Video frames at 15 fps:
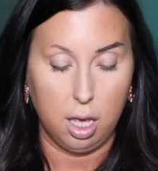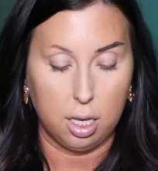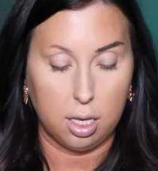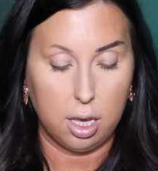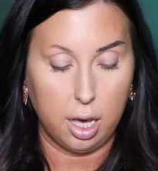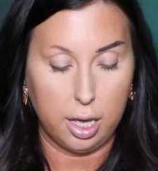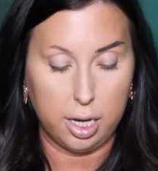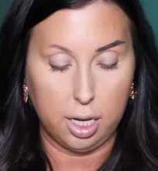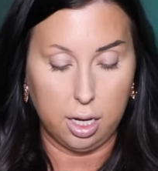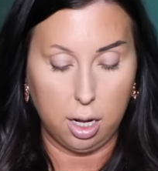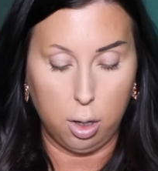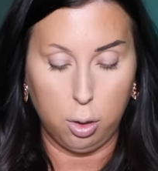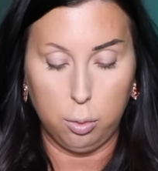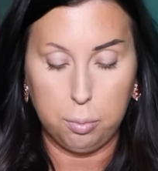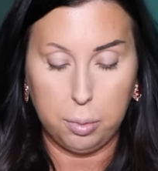cut it
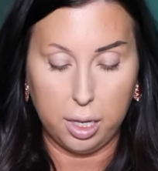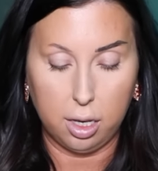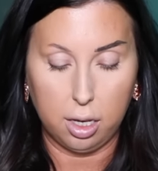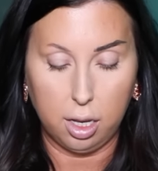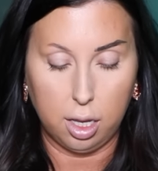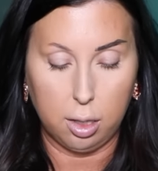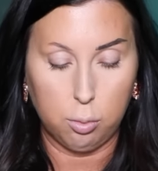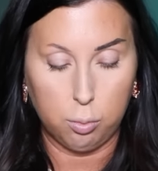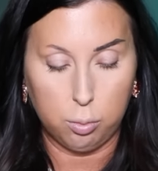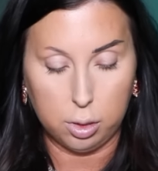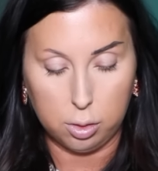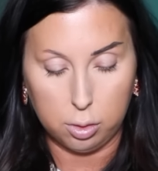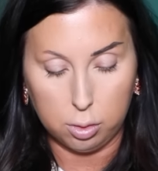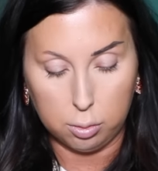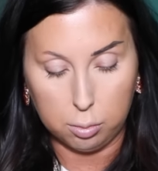open and
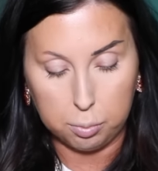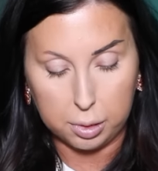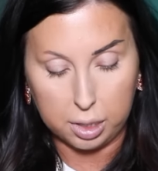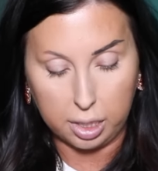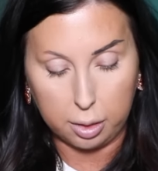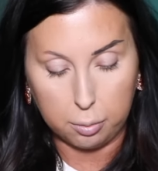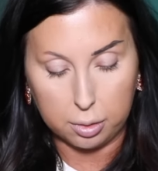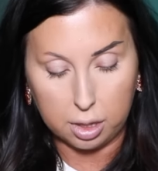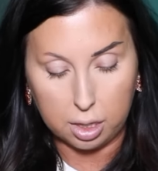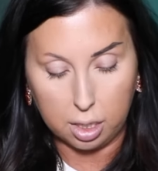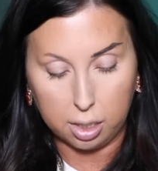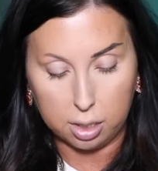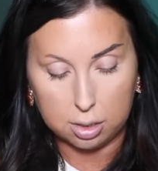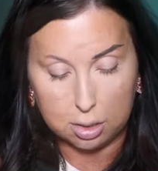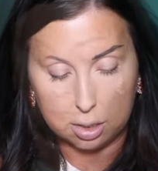we'll play with
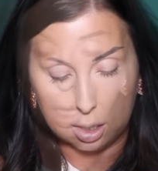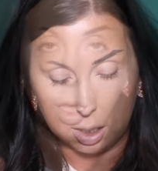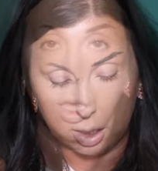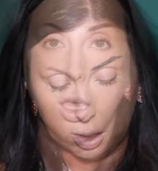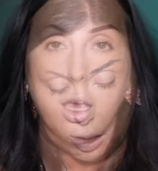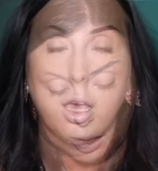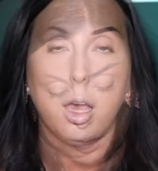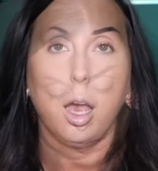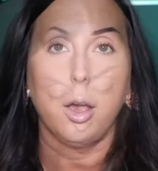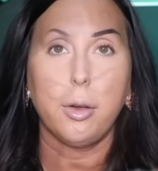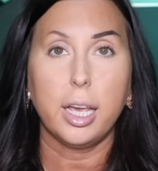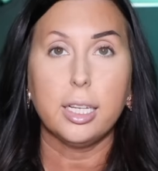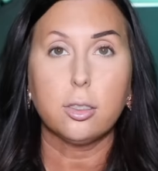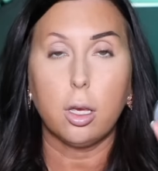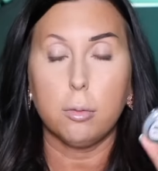this.
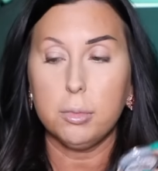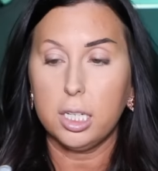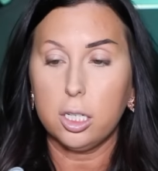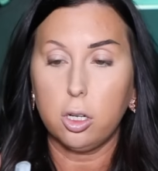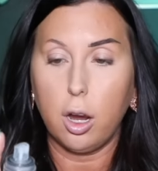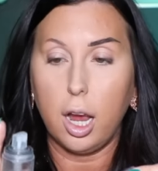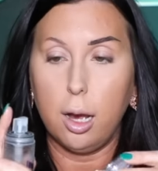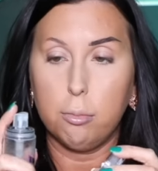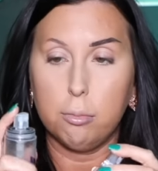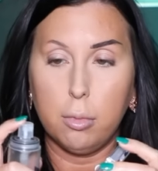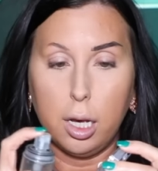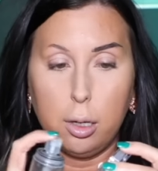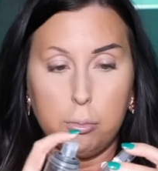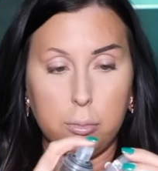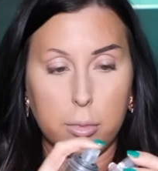Okay, so I'm gonna grab
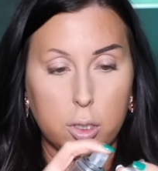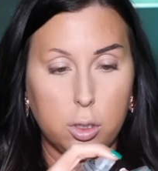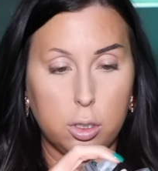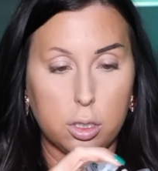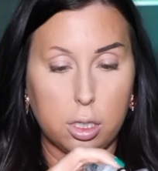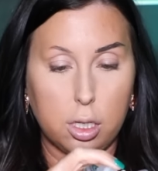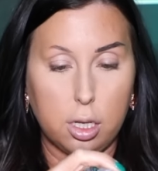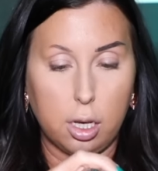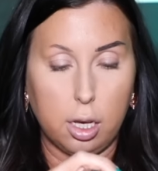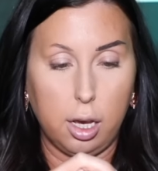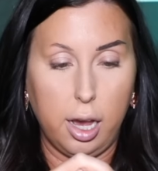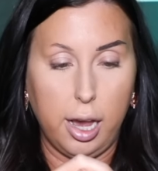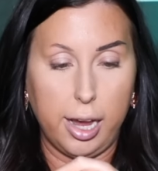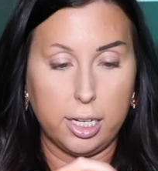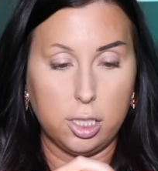my Milk
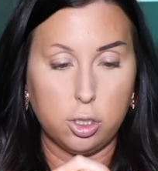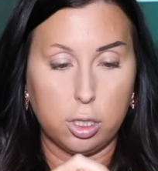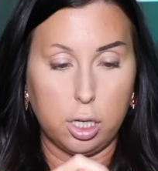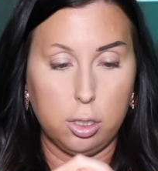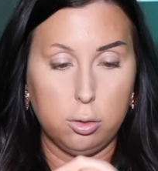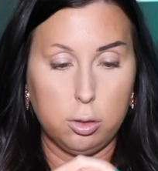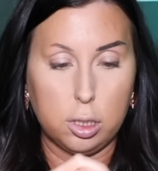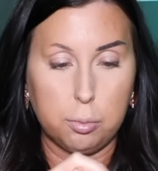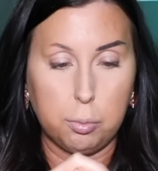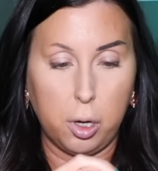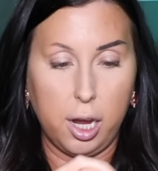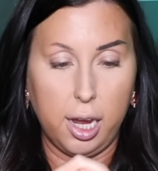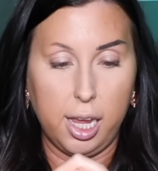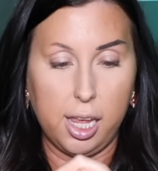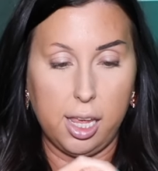Hydro
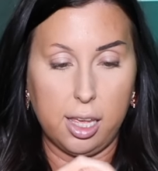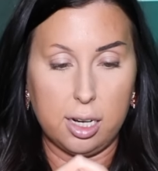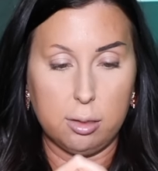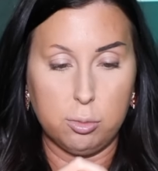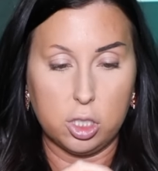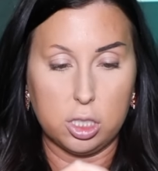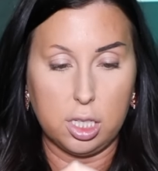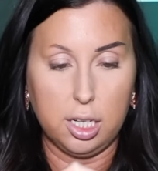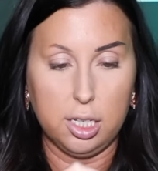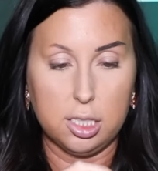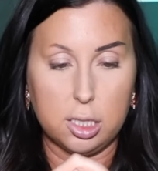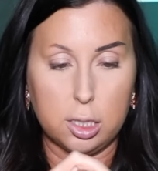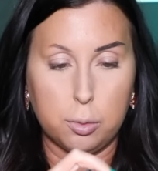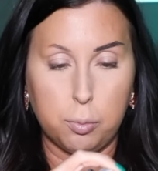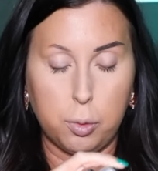Spray and I'm just gonna
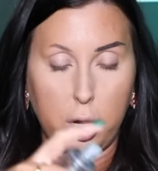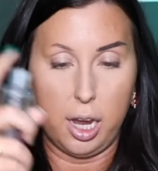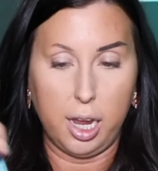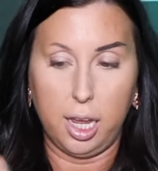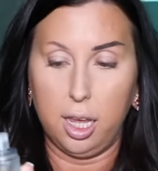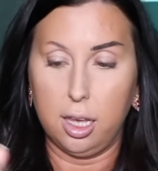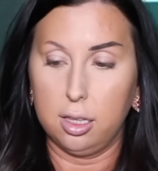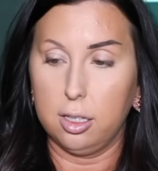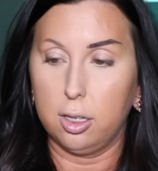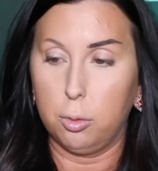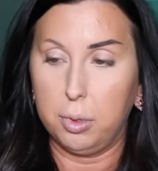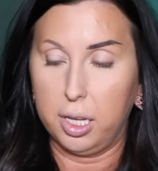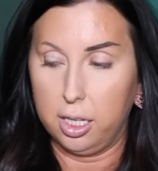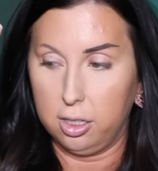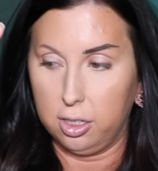spray a little
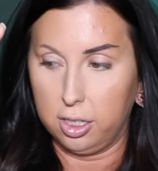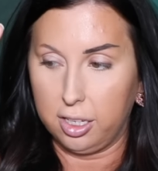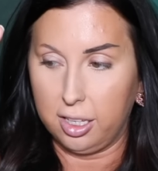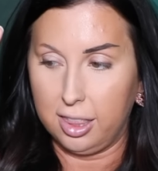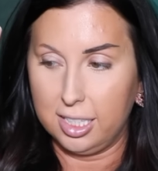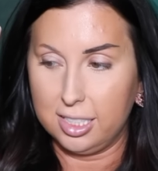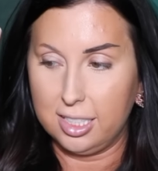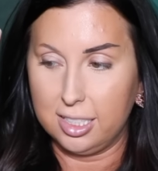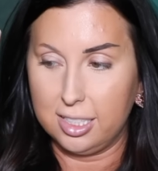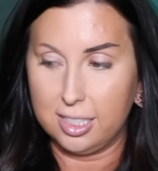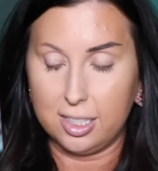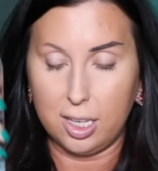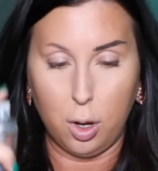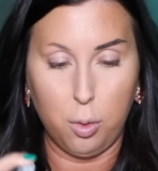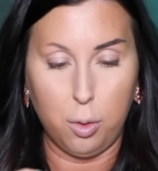bit. Look, this
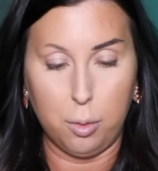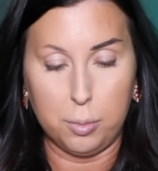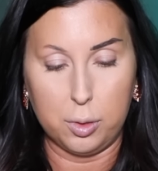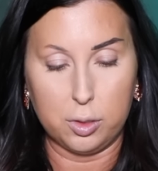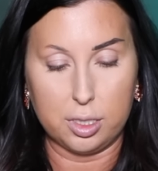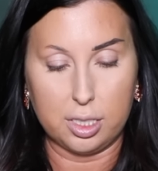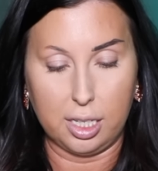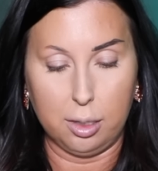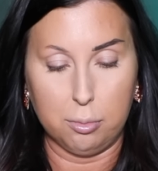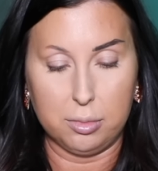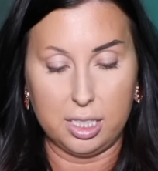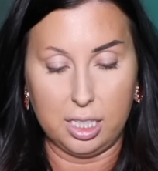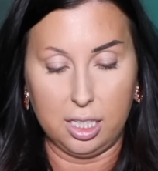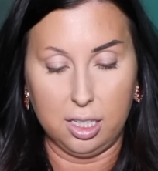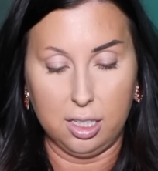is so almost
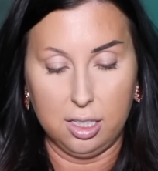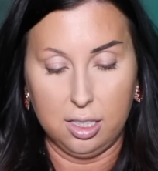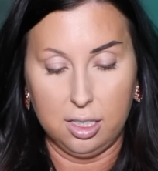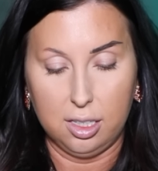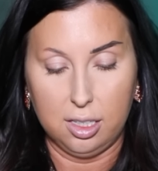empty.